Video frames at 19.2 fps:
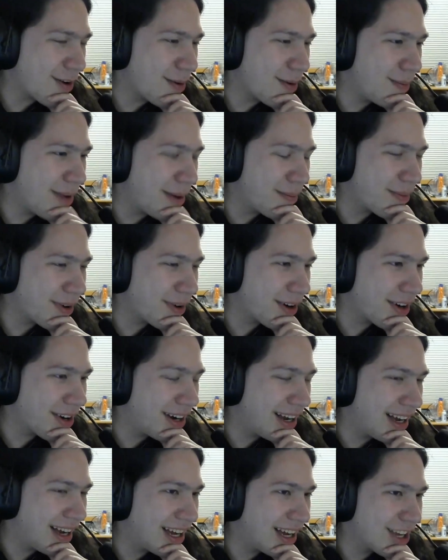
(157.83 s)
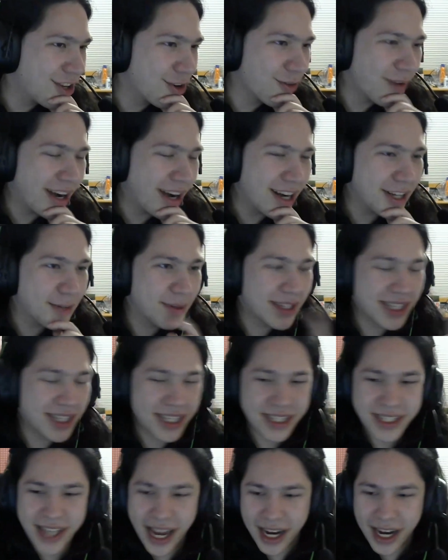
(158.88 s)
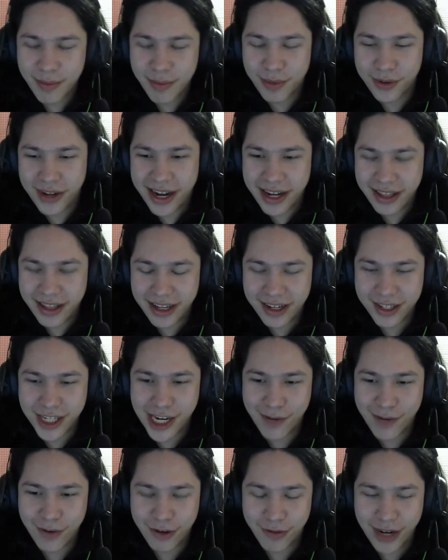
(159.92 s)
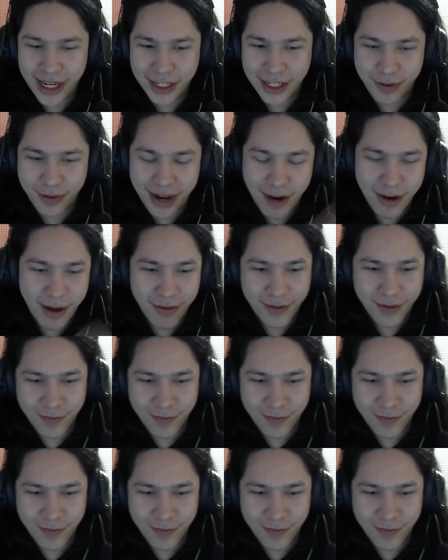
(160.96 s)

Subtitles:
remember, Uranus was the second planet they discovered rings around.